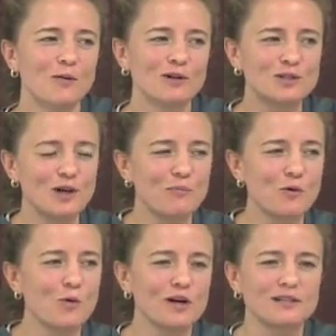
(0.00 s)
once you try to
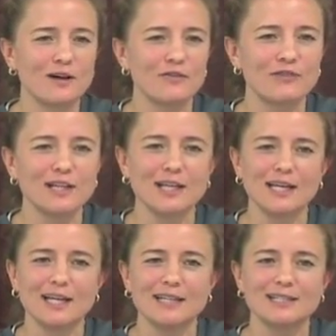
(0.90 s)
put words on a
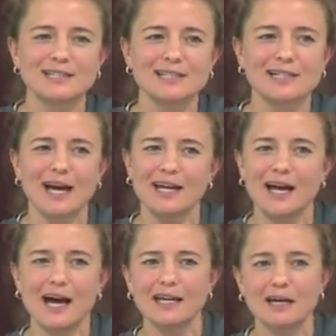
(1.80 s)
feeling, it's kind of
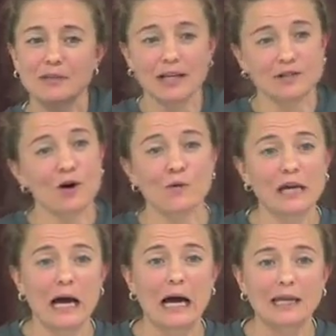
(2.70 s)
not it. But that's all we
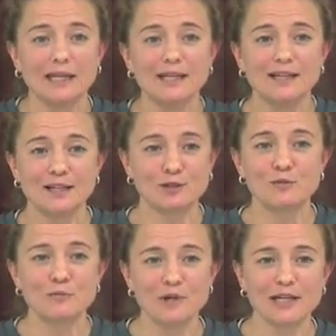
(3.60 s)
got as
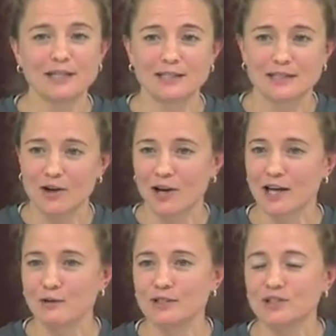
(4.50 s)
human beings is our
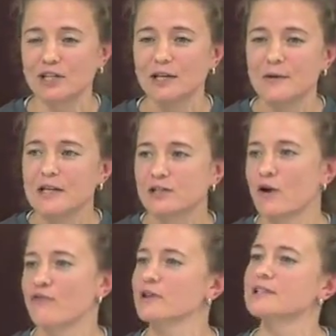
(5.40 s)
language.
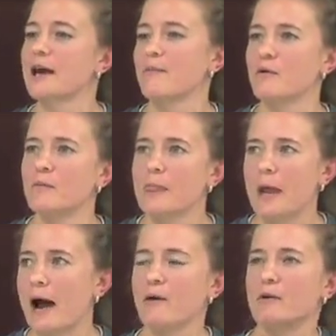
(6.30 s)
So for example,
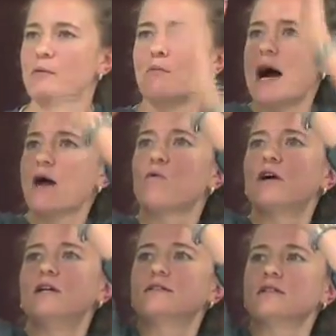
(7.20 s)
I remember my
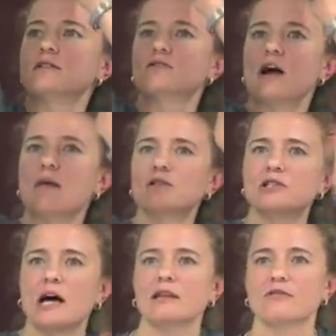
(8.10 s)
words to describe a
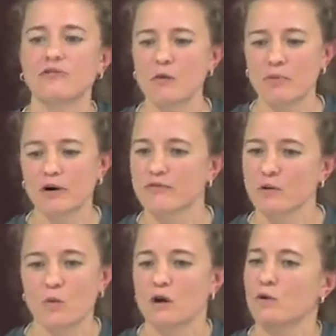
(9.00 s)
shot that felt
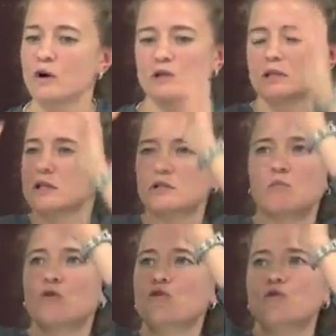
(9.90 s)
perfect. One word was just
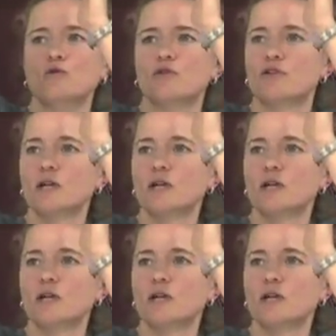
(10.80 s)
smooth.